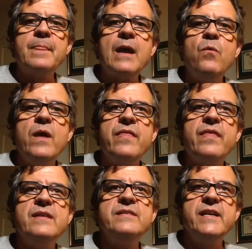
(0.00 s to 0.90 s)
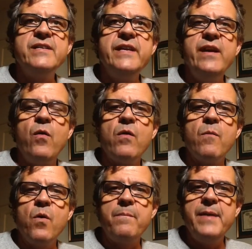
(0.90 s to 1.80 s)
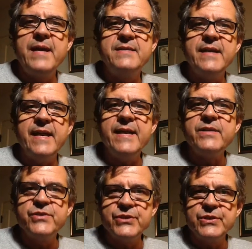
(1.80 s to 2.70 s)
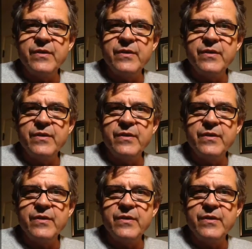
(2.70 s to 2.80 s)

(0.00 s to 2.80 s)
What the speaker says: with 60 or more picks each,